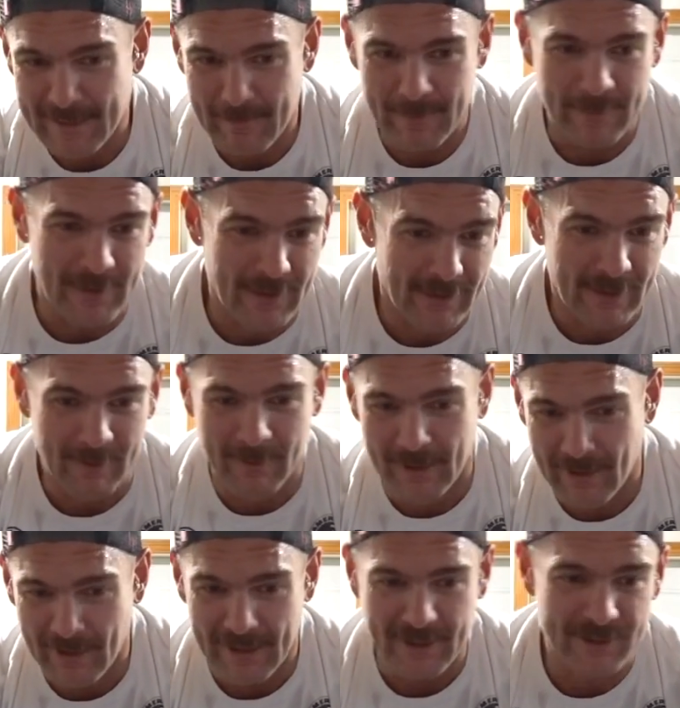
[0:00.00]
feeling when
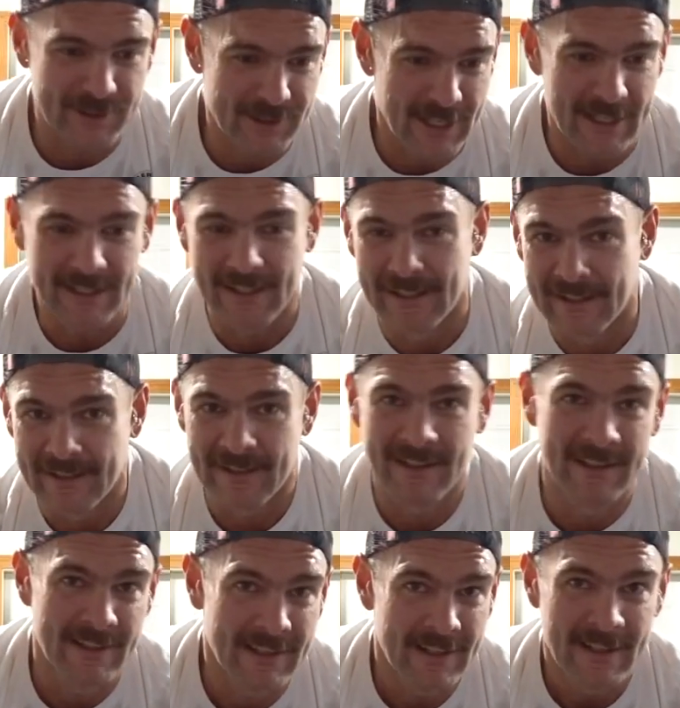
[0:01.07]
you're like shaking
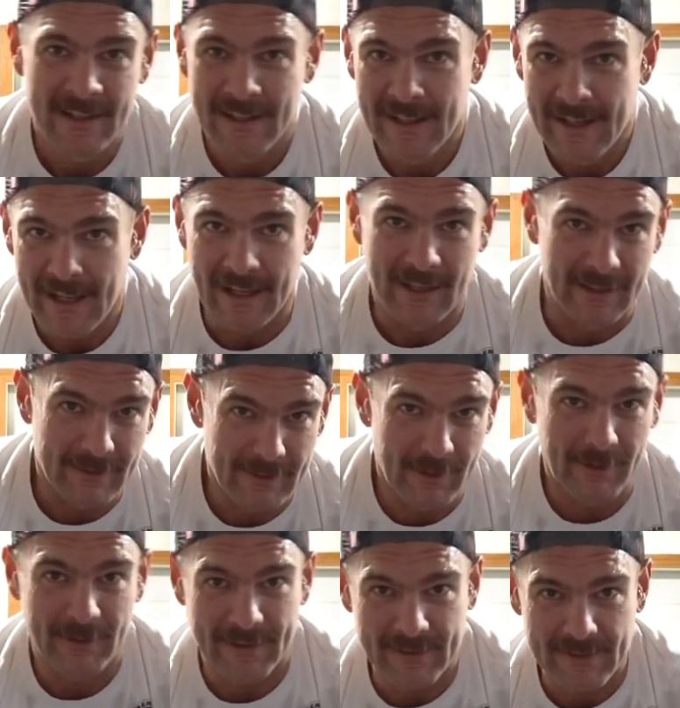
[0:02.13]
and it
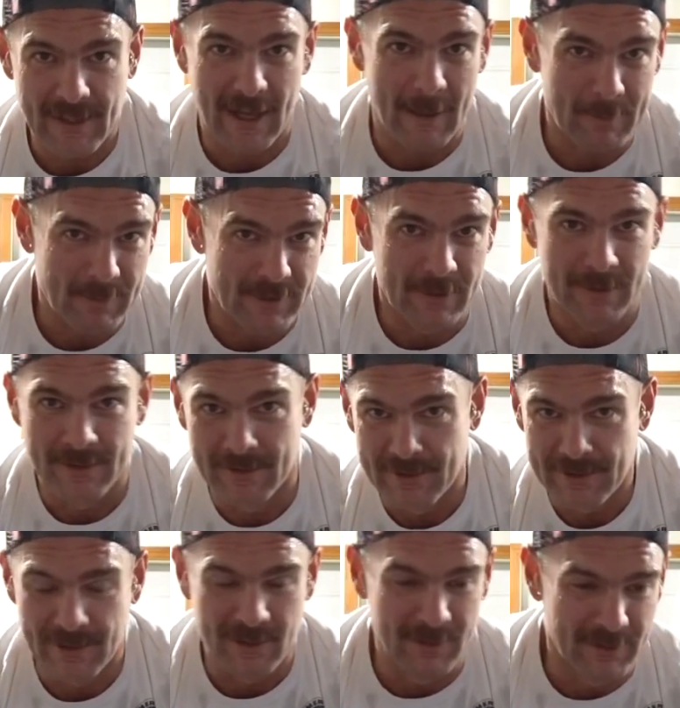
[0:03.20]
literally stops you in your
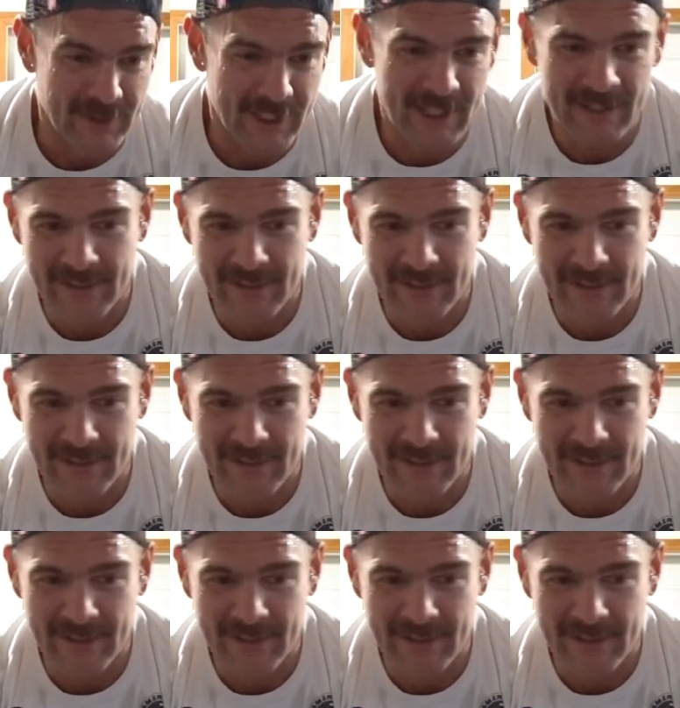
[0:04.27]
shoes.